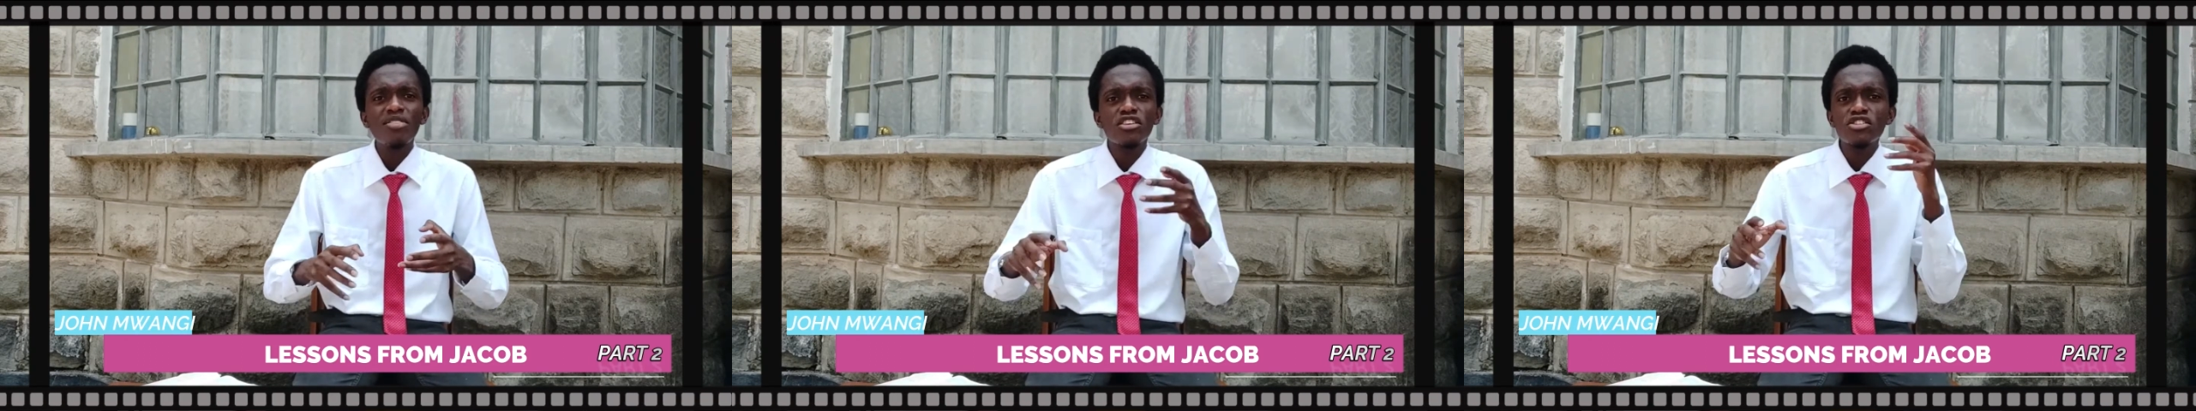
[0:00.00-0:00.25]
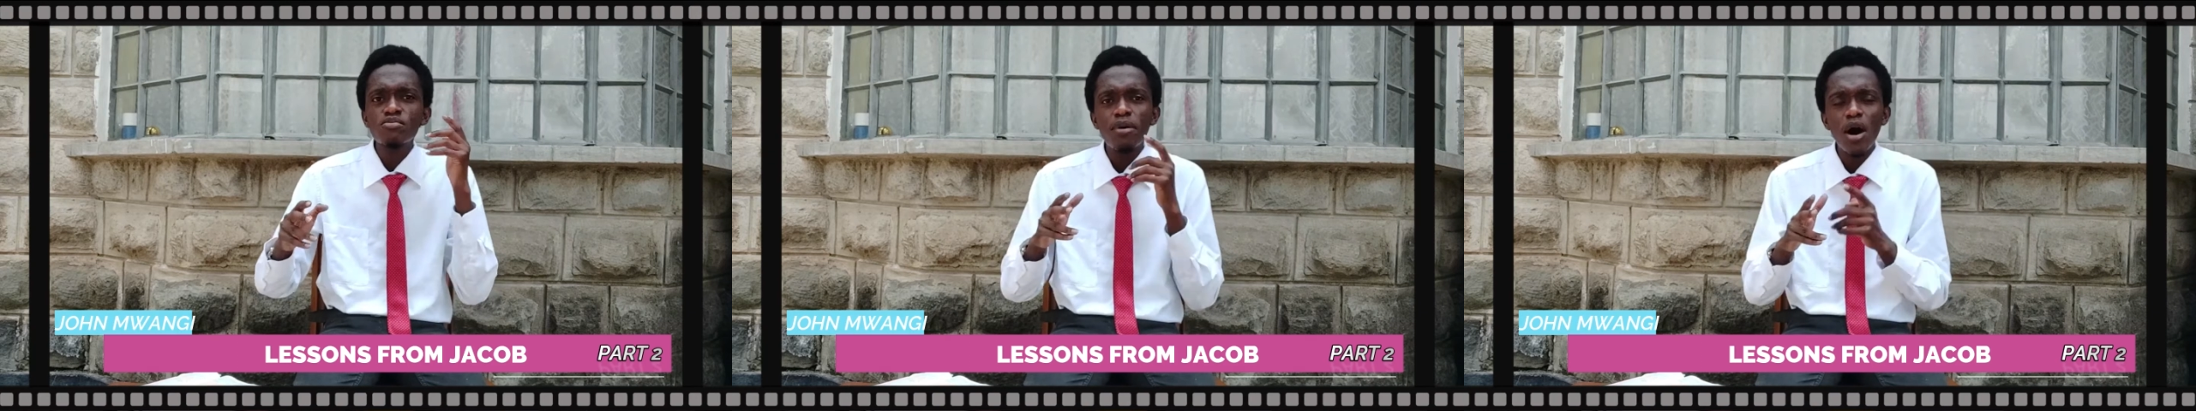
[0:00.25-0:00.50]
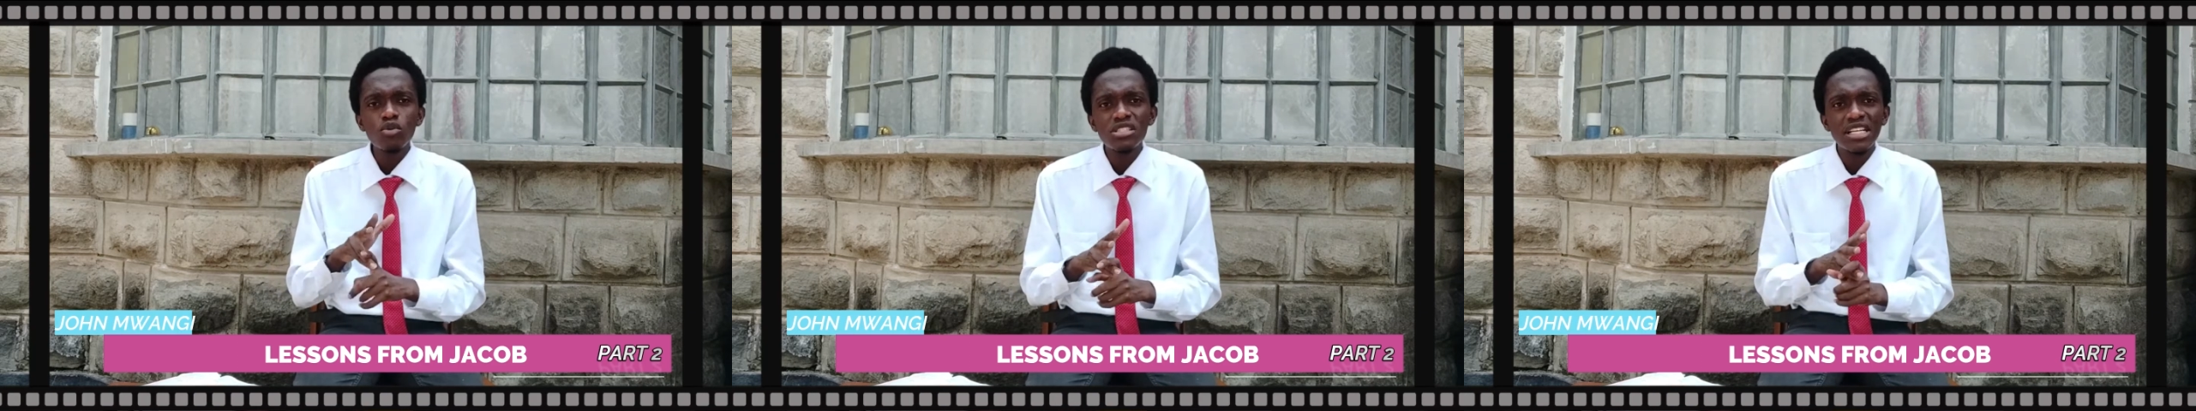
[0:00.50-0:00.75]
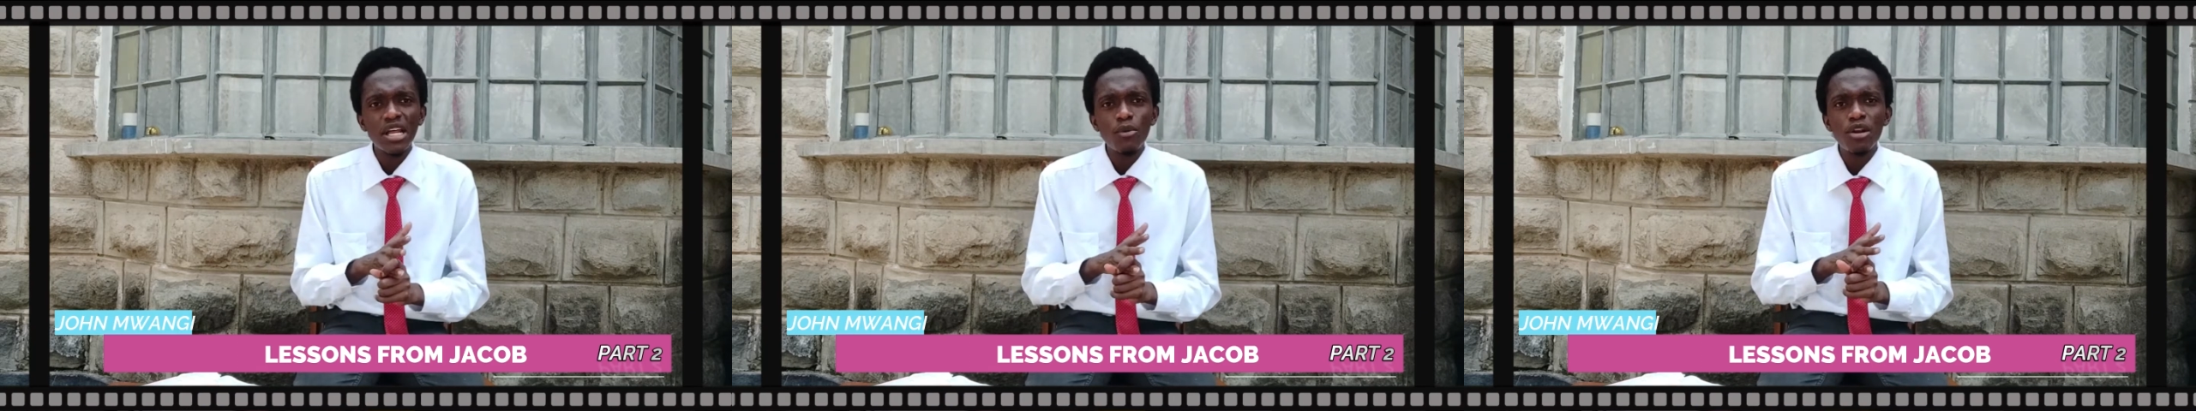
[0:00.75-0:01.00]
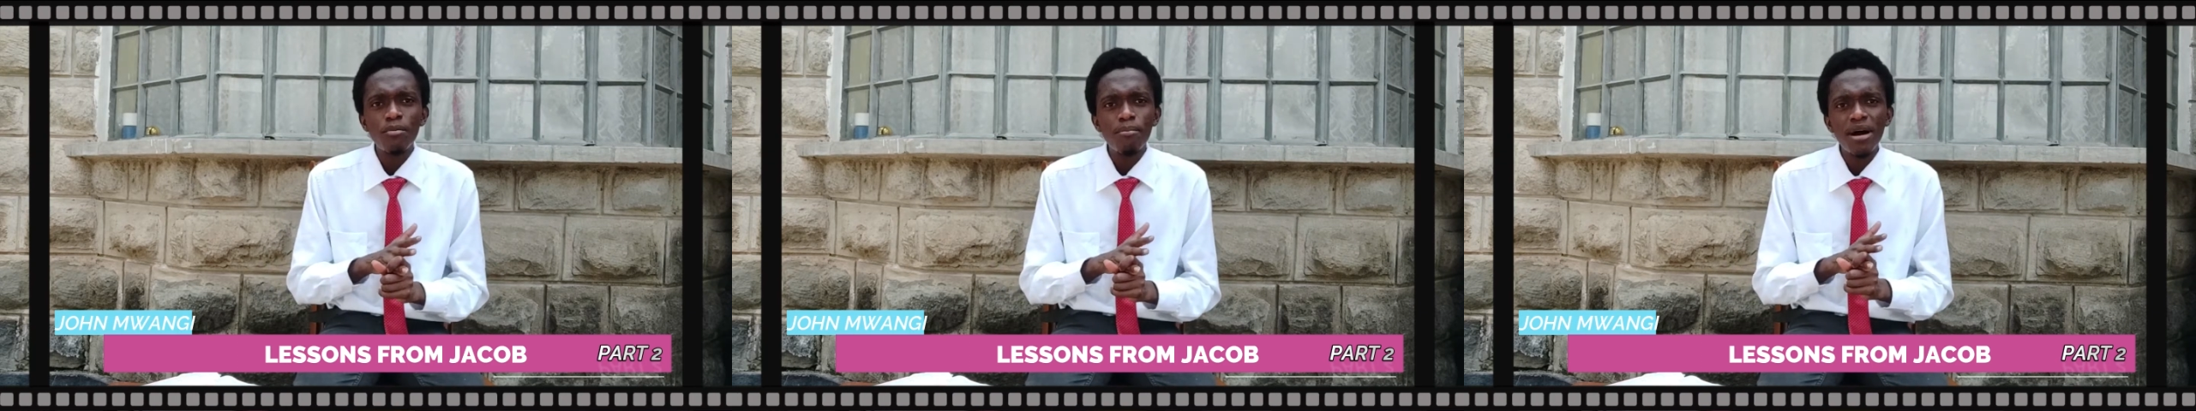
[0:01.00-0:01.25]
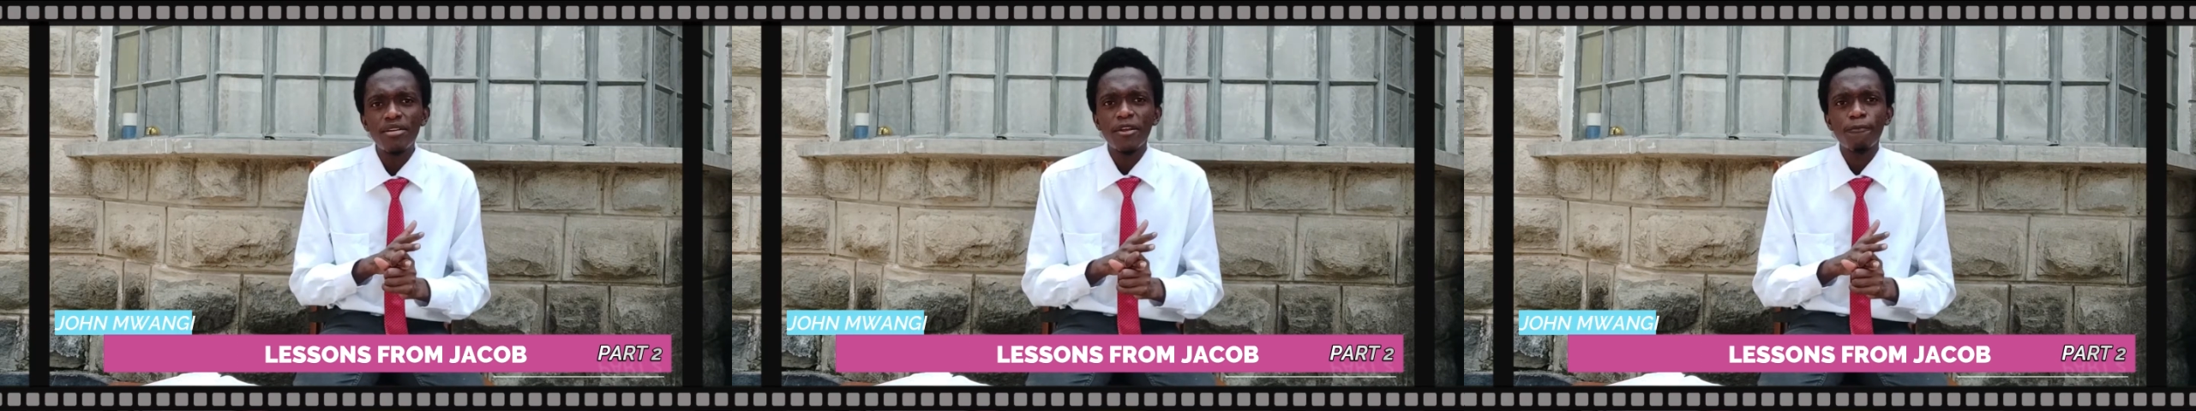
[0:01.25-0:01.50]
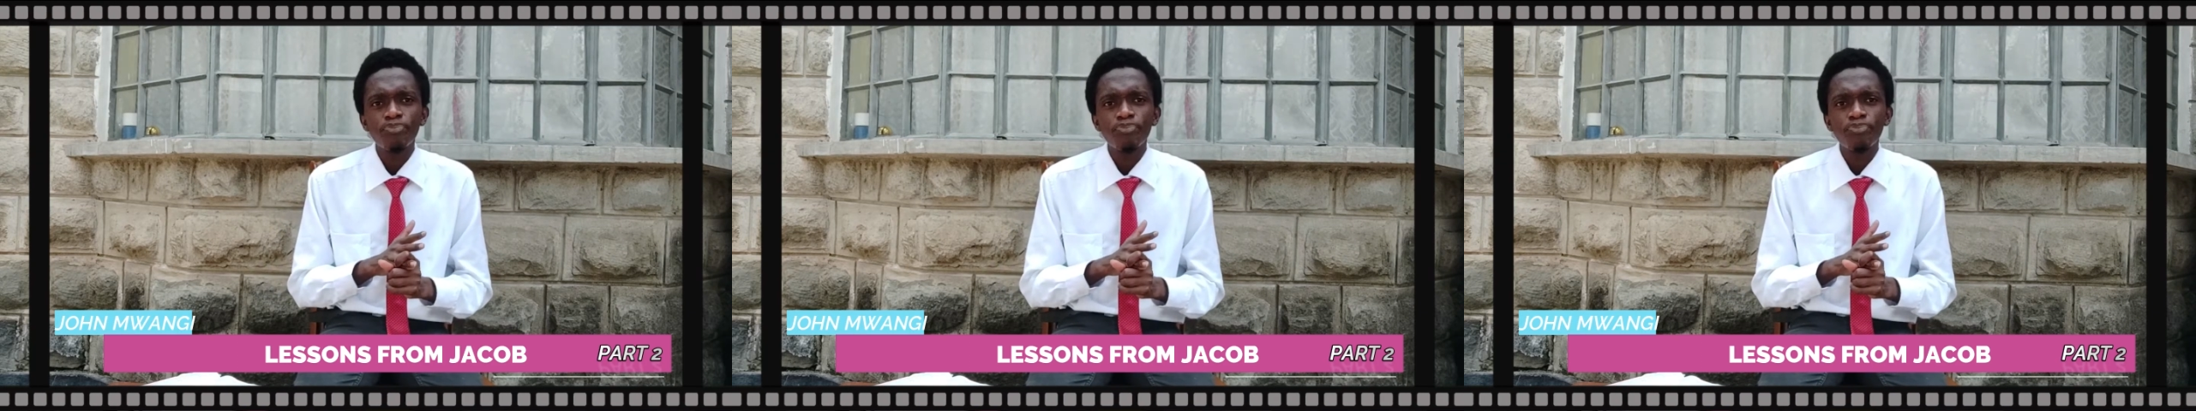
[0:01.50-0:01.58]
the spouse that I will marry.